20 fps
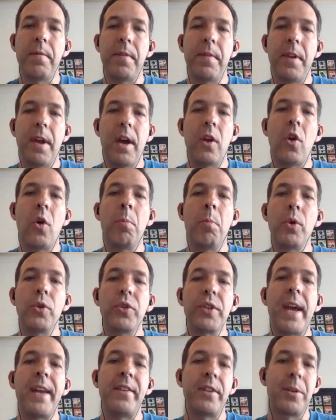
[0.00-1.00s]

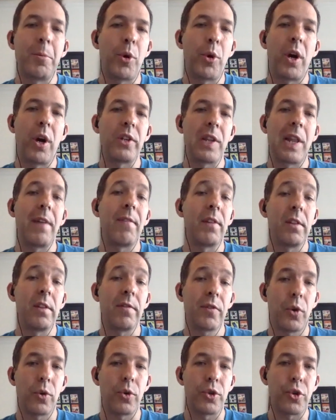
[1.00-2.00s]
almost enterprise level
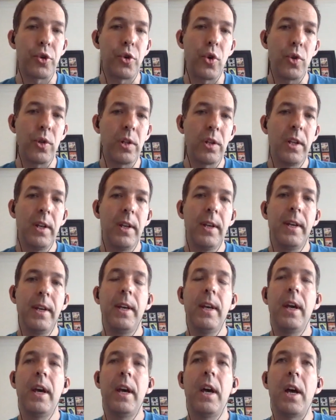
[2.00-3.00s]
of control,
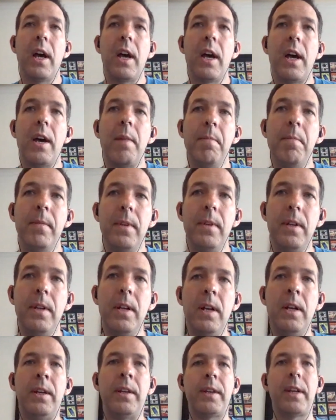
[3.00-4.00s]
and
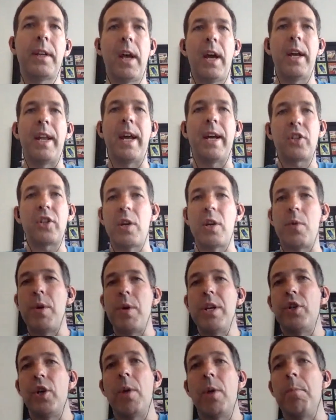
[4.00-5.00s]
actually we
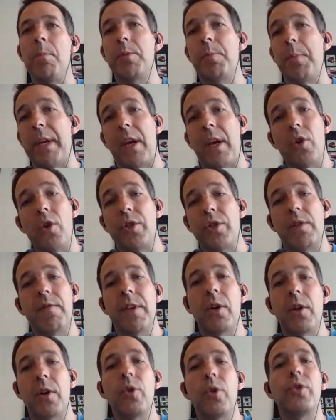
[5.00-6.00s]
jumped because of the
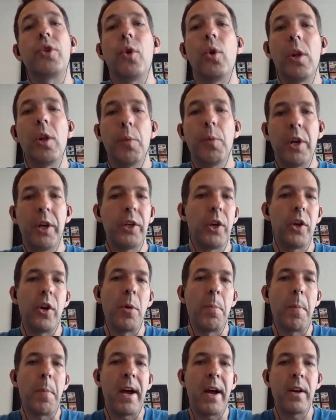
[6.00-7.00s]
control that we could do
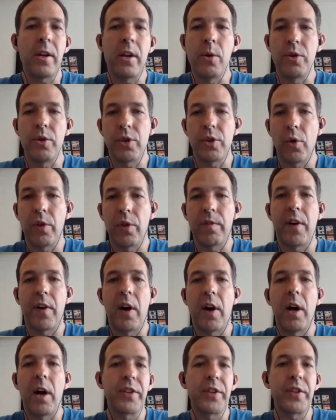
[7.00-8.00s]
about who saw the
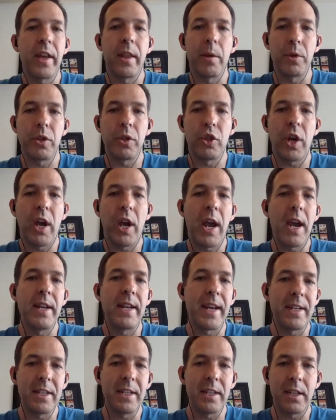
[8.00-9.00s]
files, how they were shared,
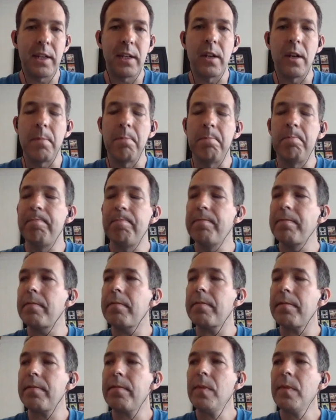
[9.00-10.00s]
edited them.
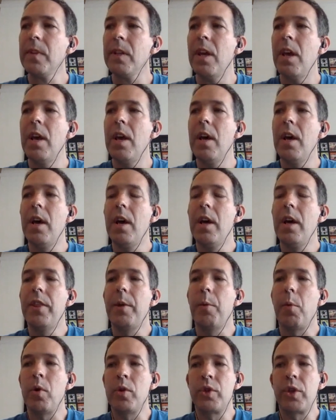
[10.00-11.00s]
The
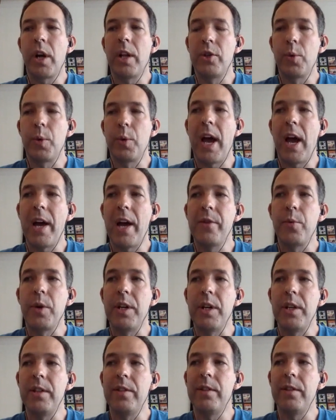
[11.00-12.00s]
one challenge we had
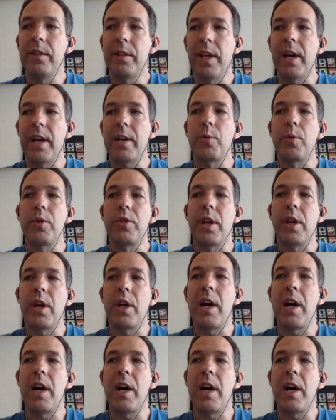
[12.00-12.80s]
with that was that